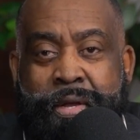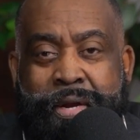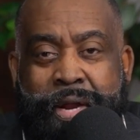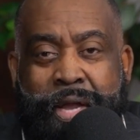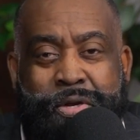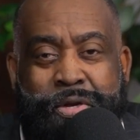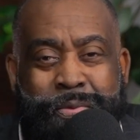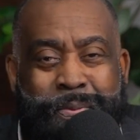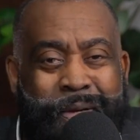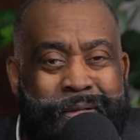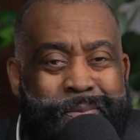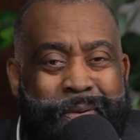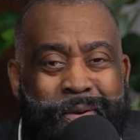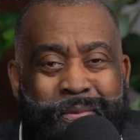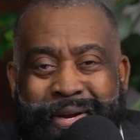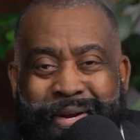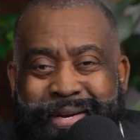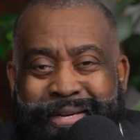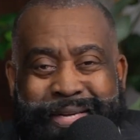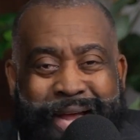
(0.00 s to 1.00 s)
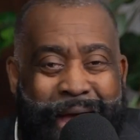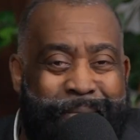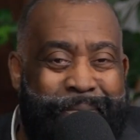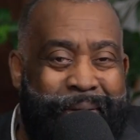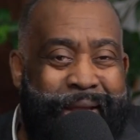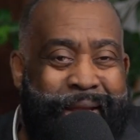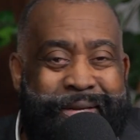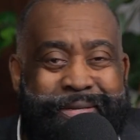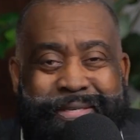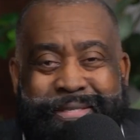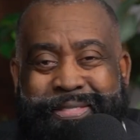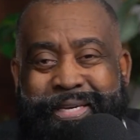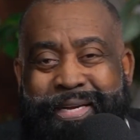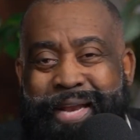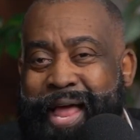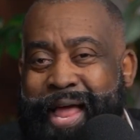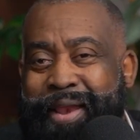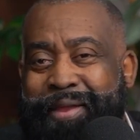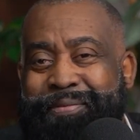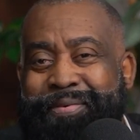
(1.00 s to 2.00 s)
Now, you're supposed to be one of the top agents in
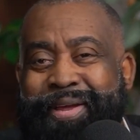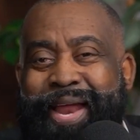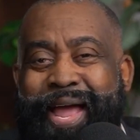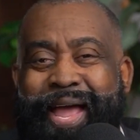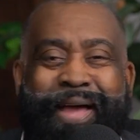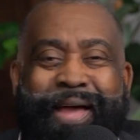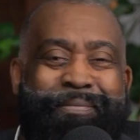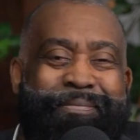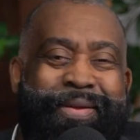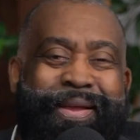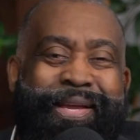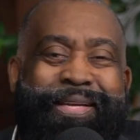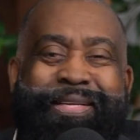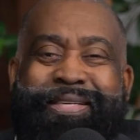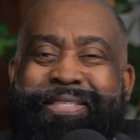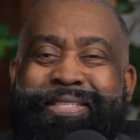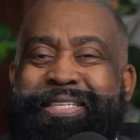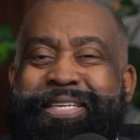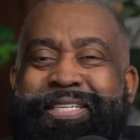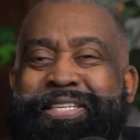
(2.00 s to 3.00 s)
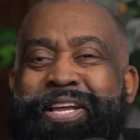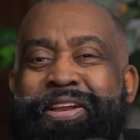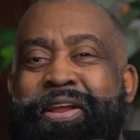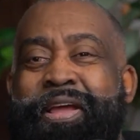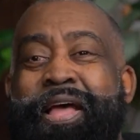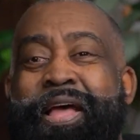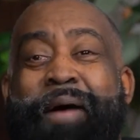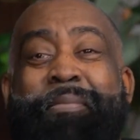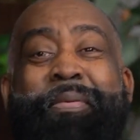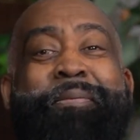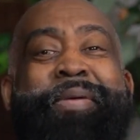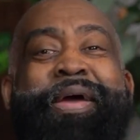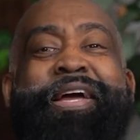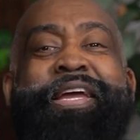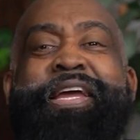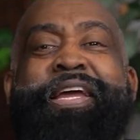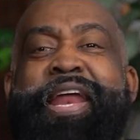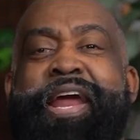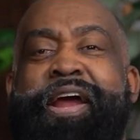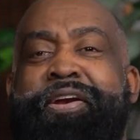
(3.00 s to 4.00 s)
Hollywood. How am I in the 600? I'm a
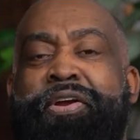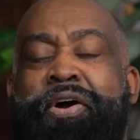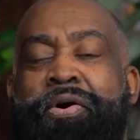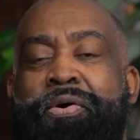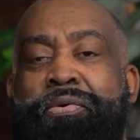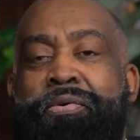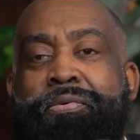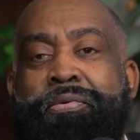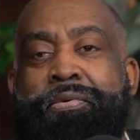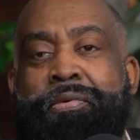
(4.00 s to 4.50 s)
millionaire, though.